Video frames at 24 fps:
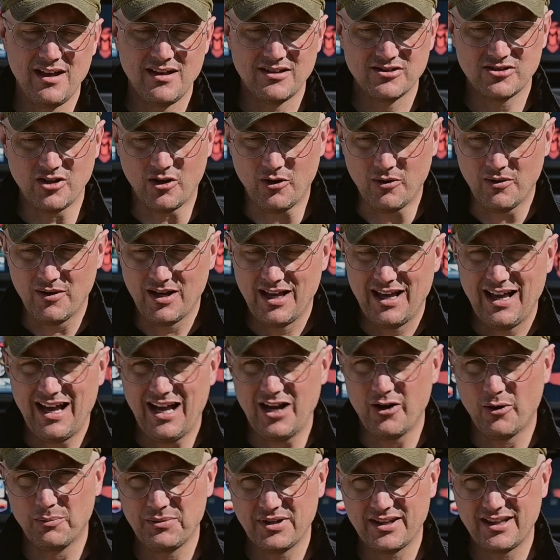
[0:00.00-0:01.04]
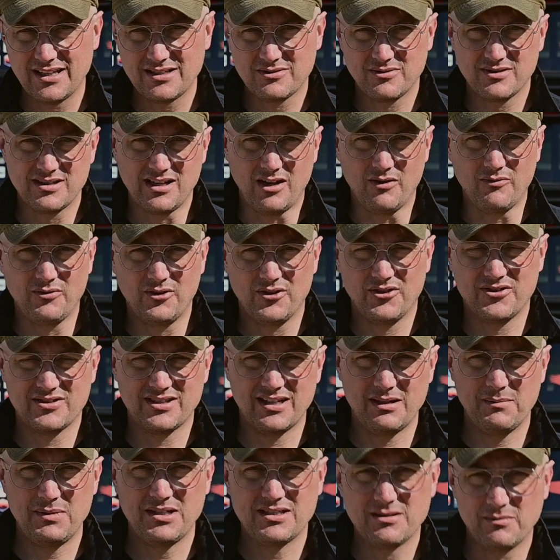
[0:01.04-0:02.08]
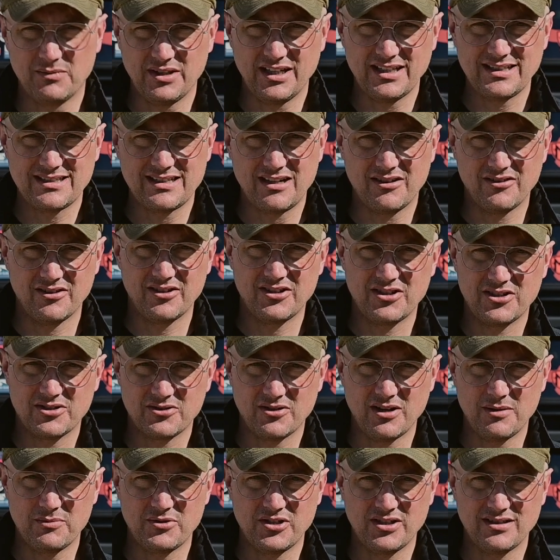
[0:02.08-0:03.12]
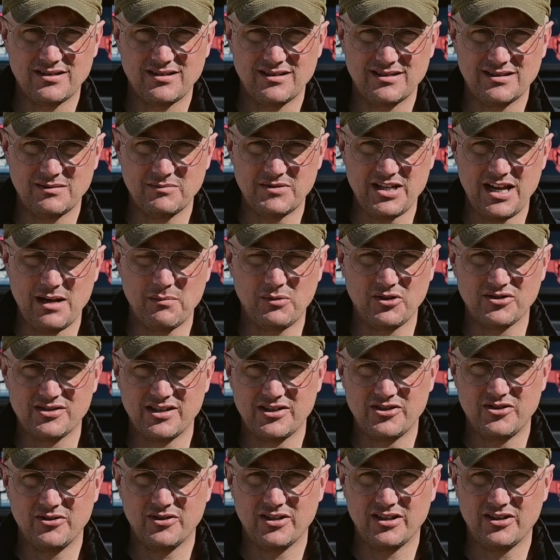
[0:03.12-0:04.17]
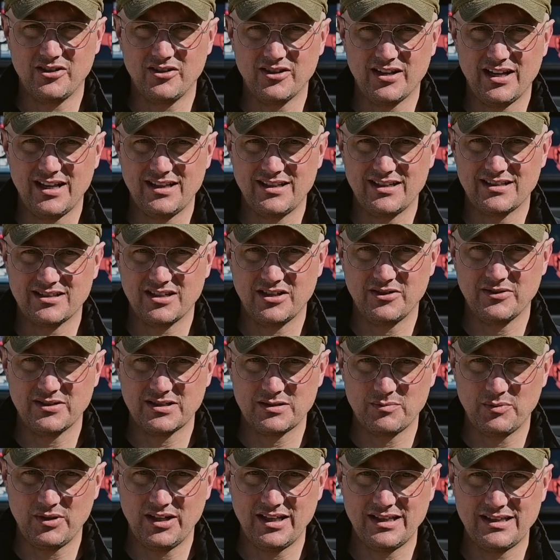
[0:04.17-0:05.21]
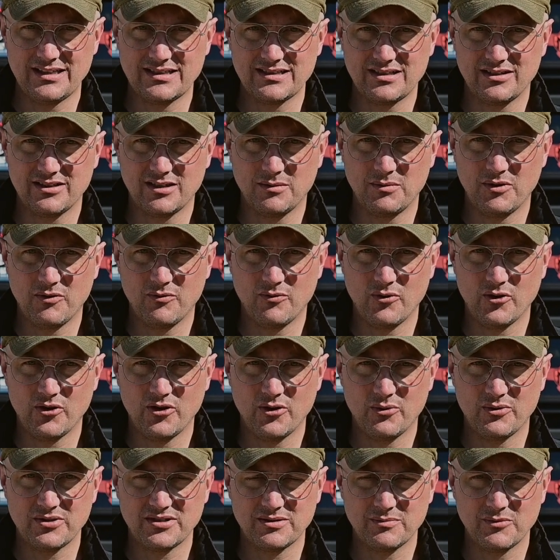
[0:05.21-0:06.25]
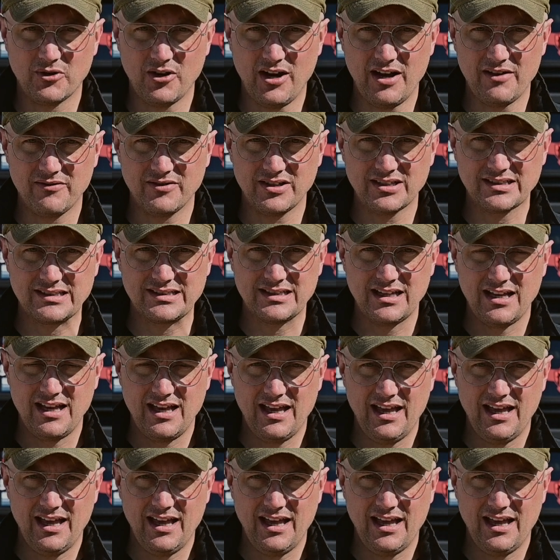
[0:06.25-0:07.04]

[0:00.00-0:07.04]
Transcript: So I hope that this was helpful. There's going to be some links down in the description to some tables that you can look at that's going to explain this a little bit further with some graphics.